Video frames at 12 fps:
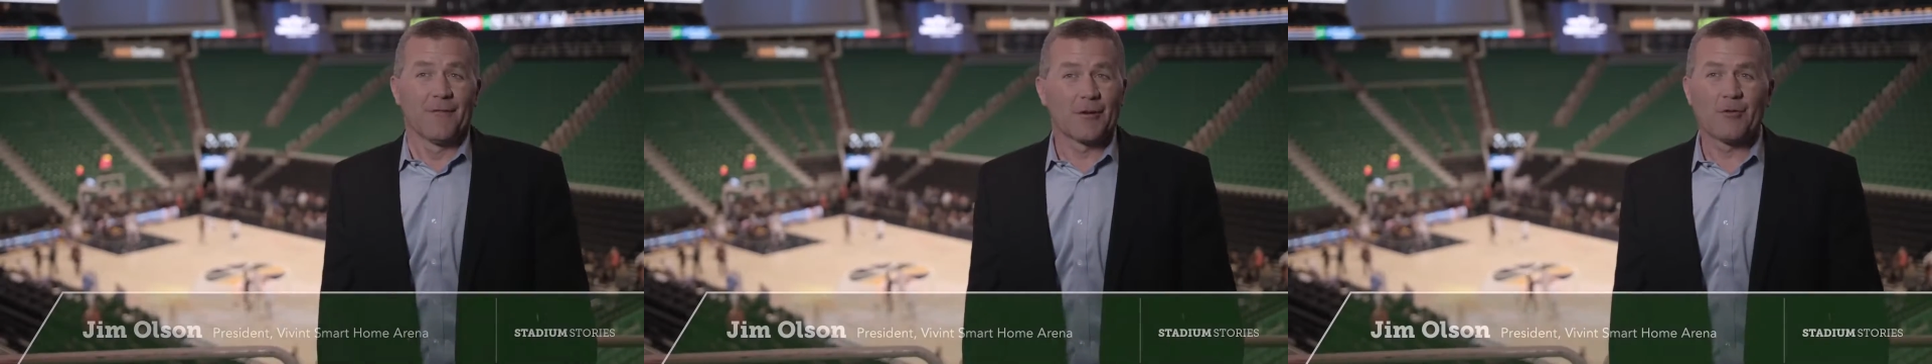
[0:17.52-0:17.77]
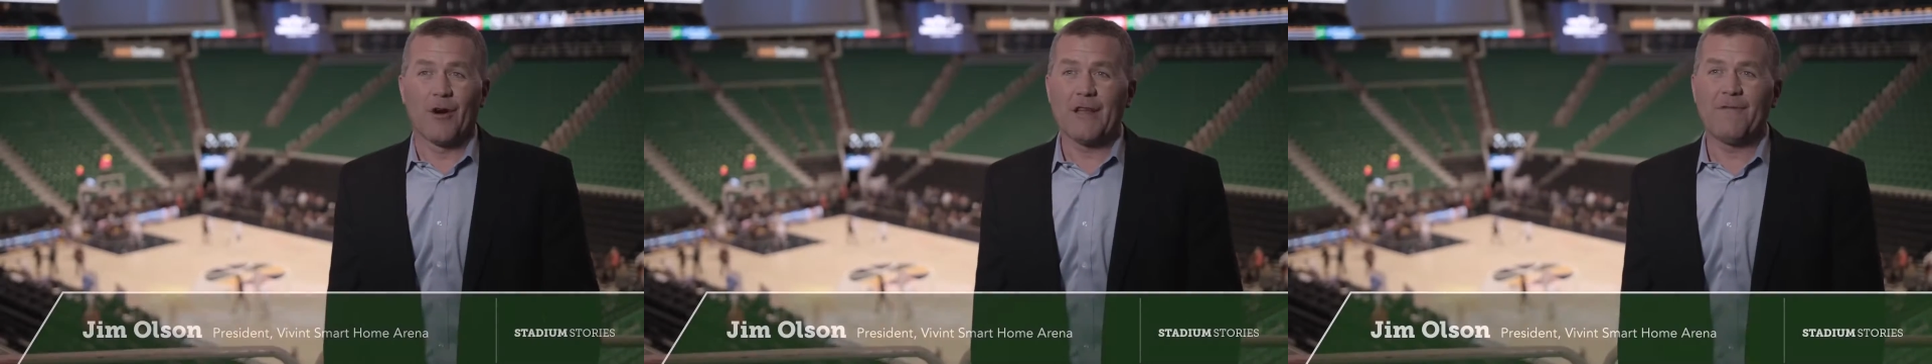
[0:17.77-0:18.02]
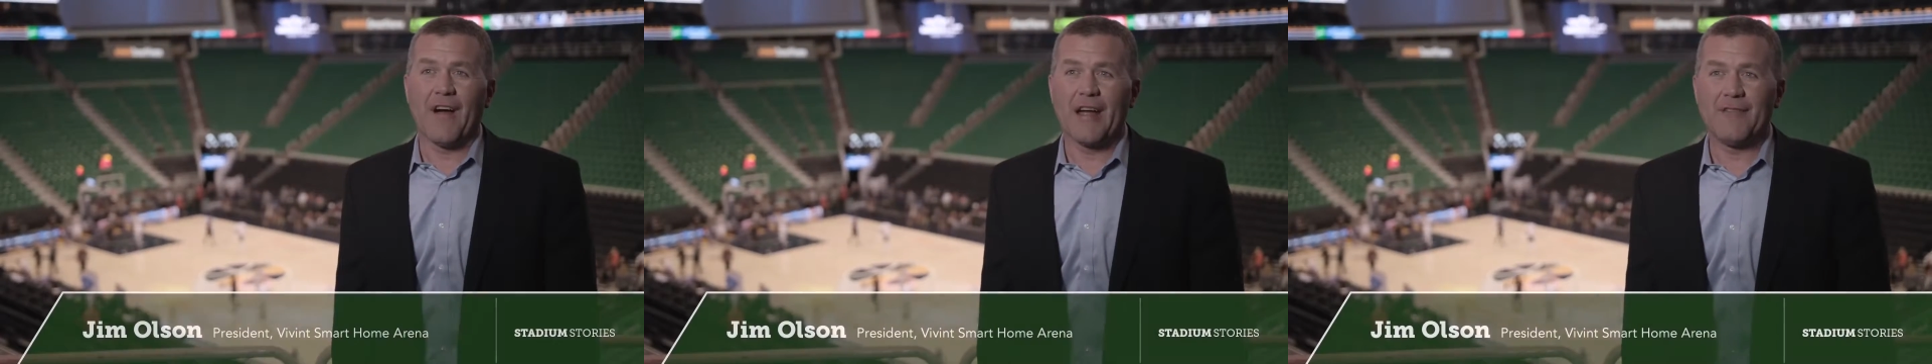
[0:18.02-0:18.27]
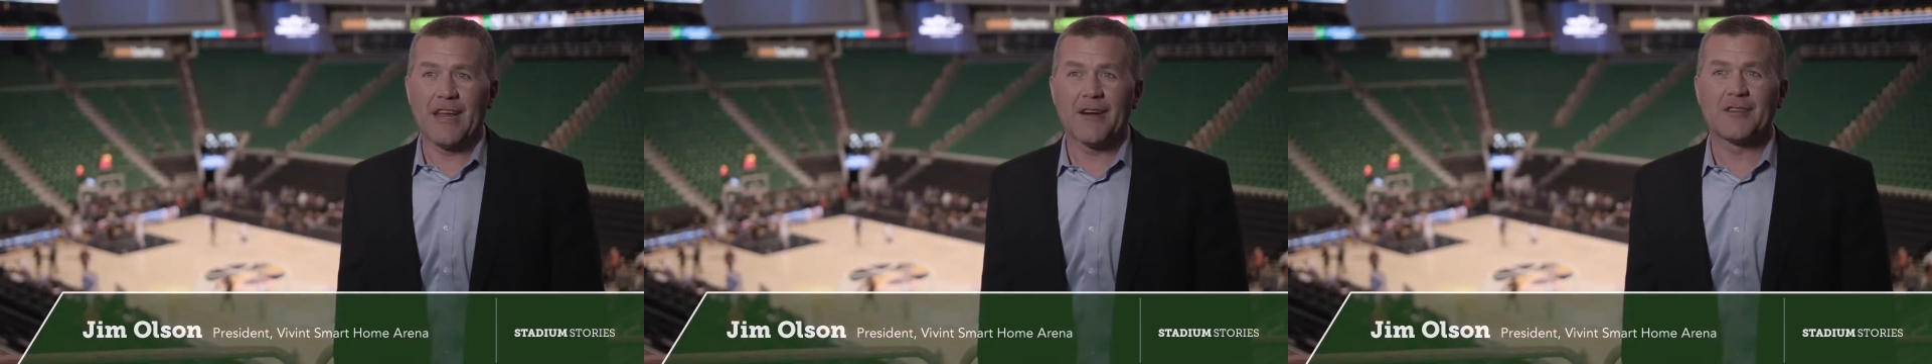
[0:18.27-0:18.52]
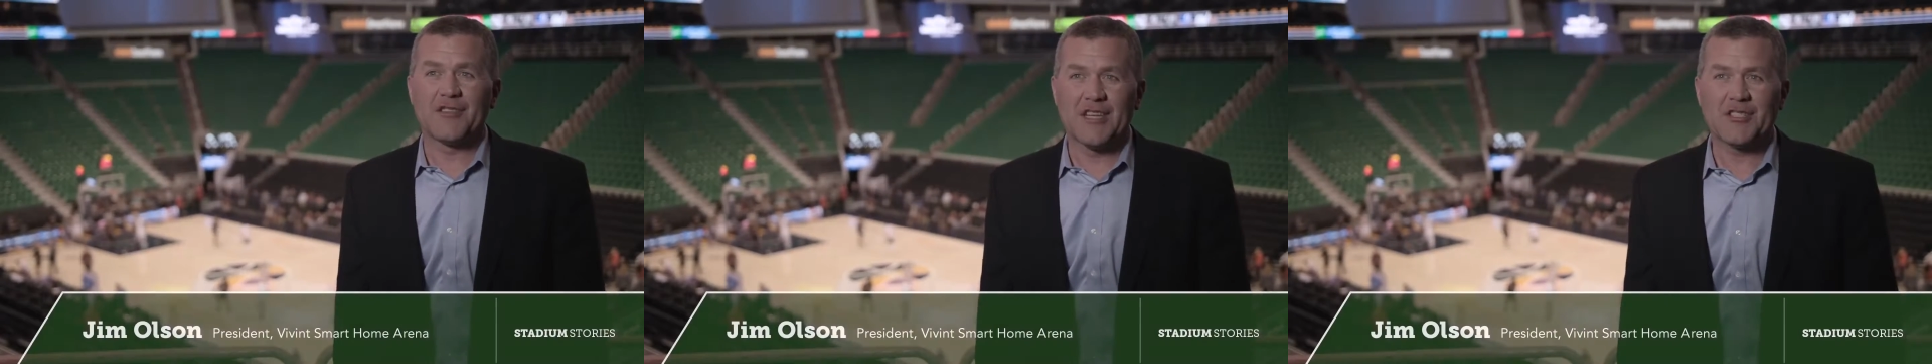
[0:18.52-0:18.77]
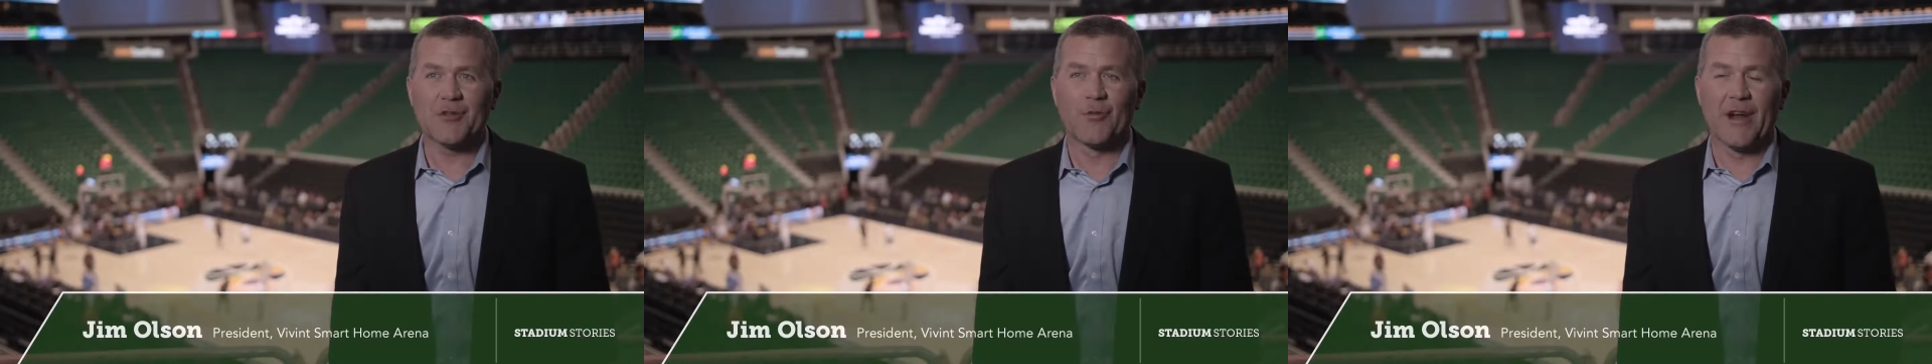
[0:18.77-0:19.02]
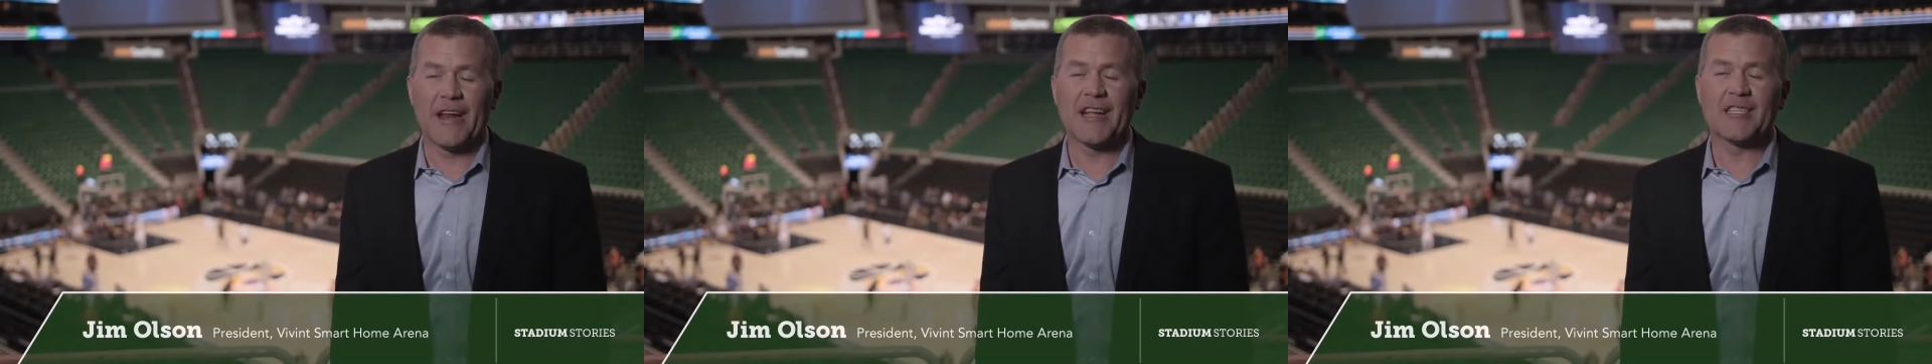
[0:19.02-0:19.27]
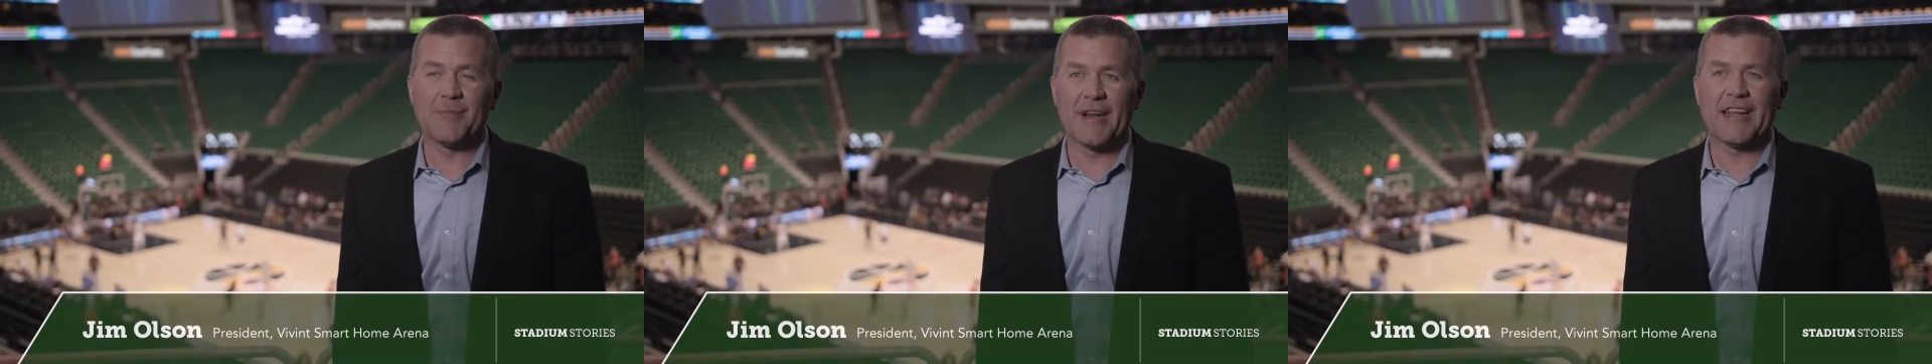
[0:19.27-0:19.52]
For 25 years, this arena has